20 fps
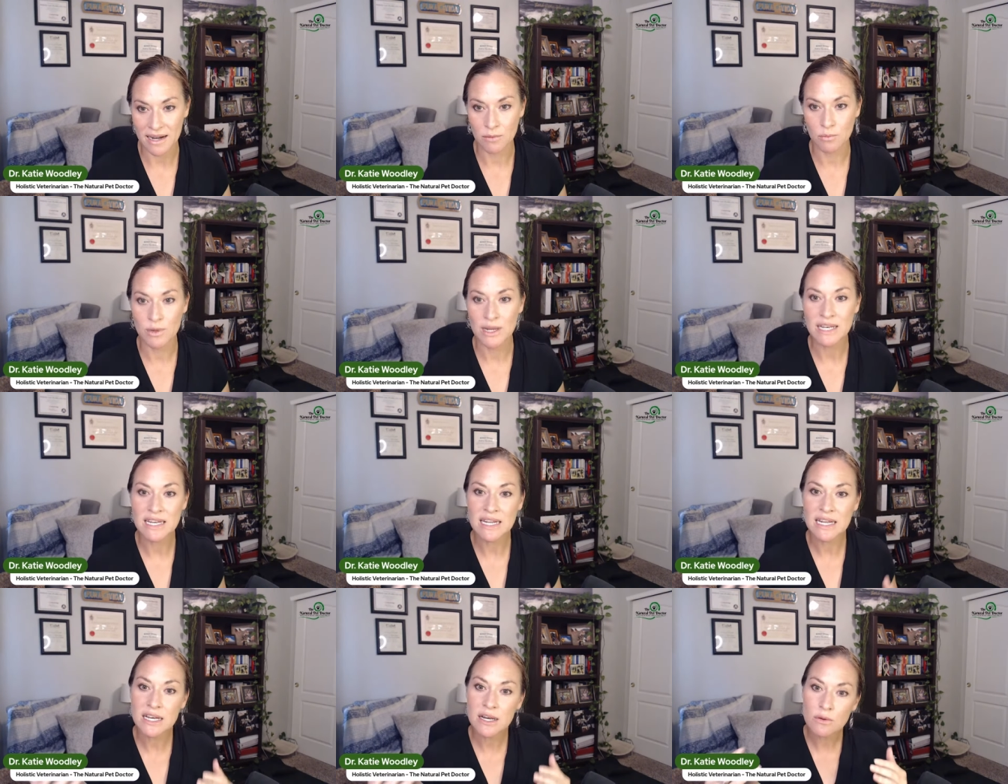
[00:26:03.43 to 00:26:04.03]
We
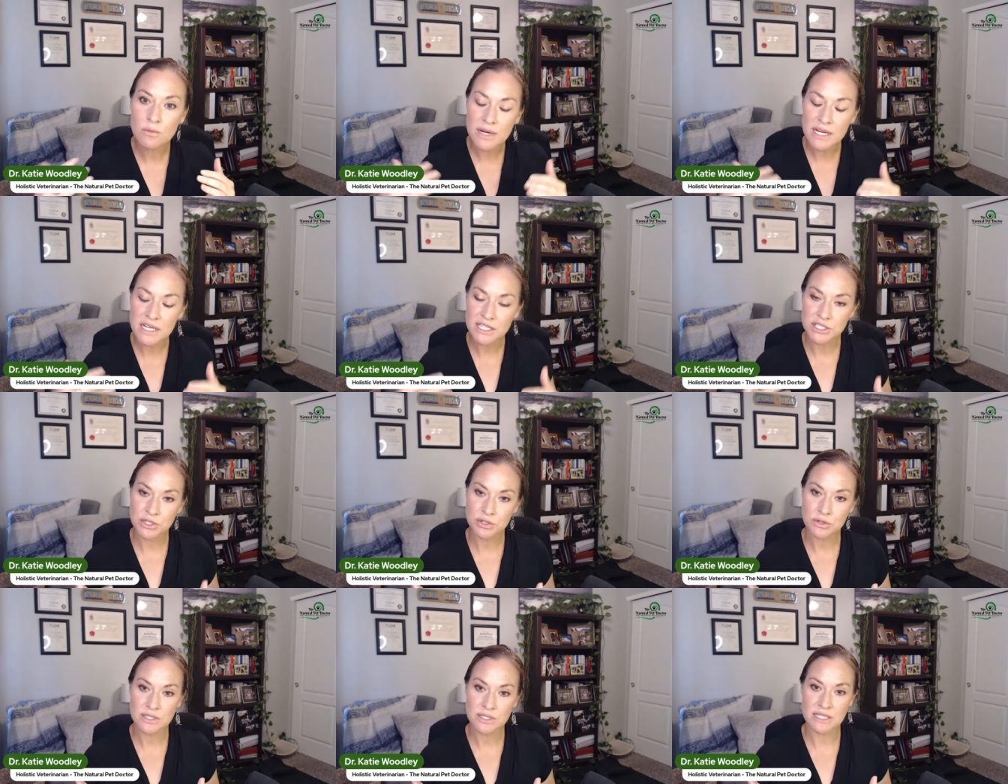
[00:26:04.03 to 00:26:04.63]
need to
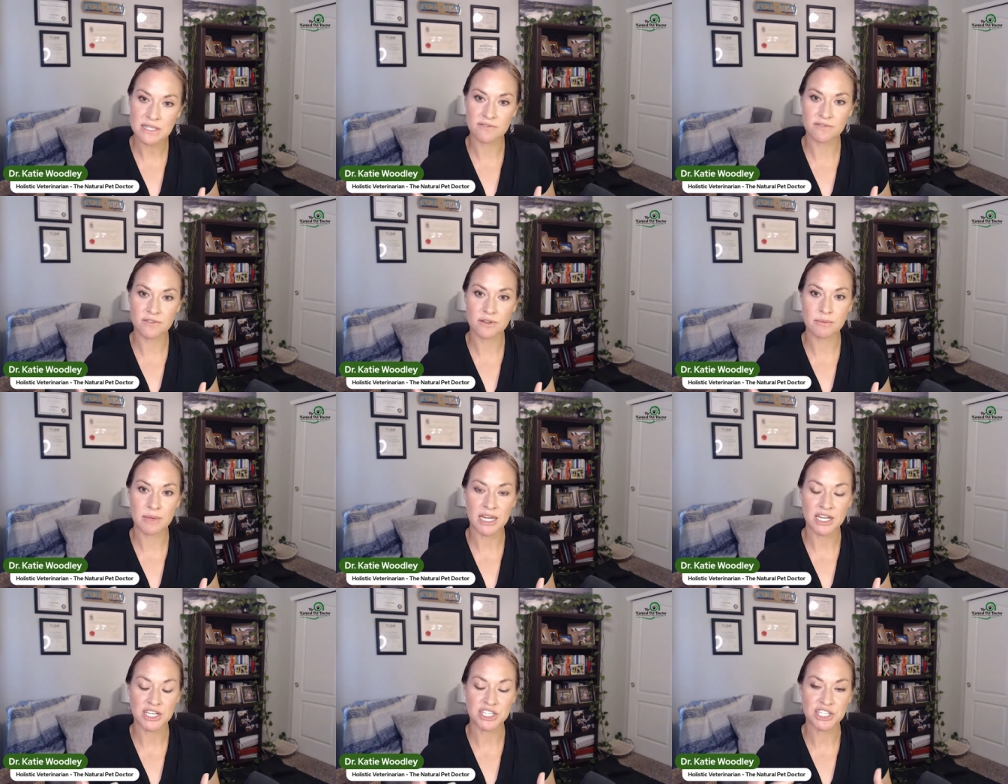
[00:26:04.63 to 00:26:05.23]
reduce
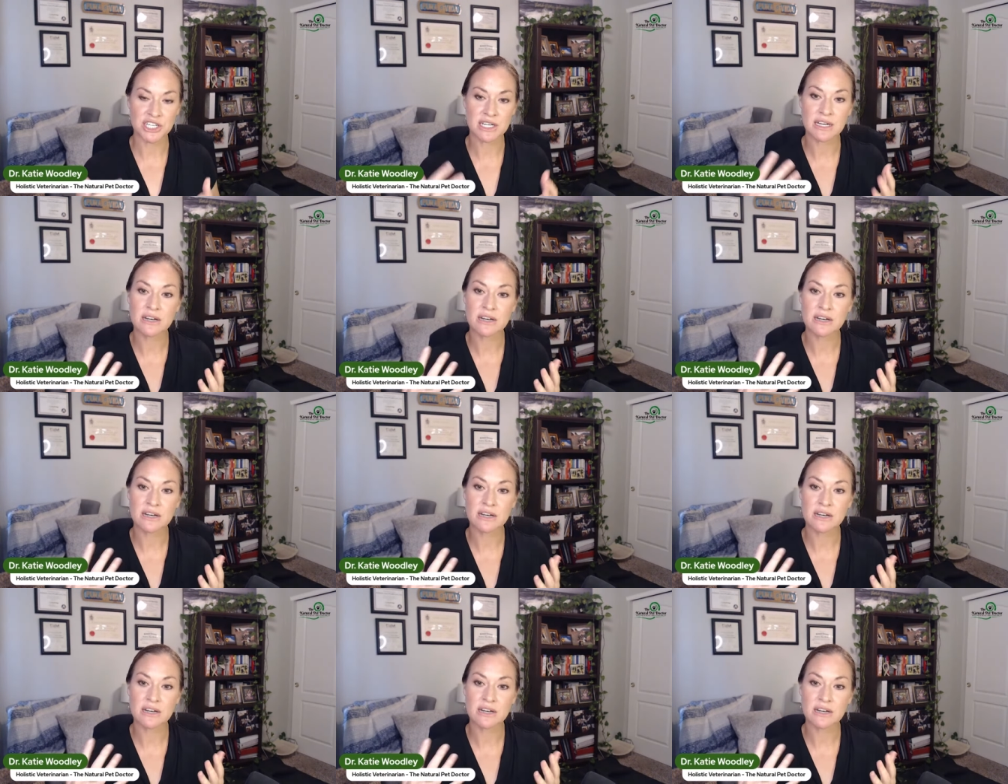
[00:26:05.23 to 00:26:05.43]
inflammation.